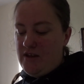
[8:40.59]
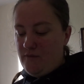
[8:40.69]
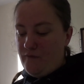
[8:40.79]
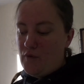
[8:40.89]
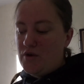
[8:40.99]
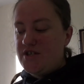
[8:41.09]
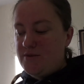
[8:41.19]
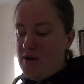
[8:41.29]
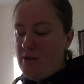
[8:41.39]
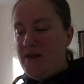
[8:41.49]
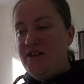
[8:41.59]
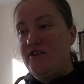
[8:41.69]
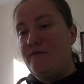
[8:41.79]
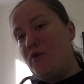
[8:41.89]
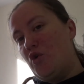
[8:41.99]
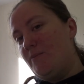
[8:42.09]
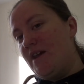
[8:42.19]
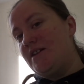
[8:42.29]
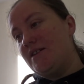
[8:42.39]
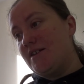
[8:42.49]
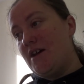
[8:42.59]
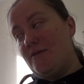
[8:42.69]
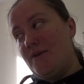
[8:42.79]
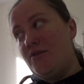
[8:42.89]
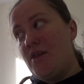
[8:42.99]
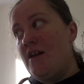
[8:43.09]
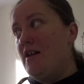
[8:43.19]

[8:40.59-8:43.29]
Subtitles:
voiced my opinion for me to start with.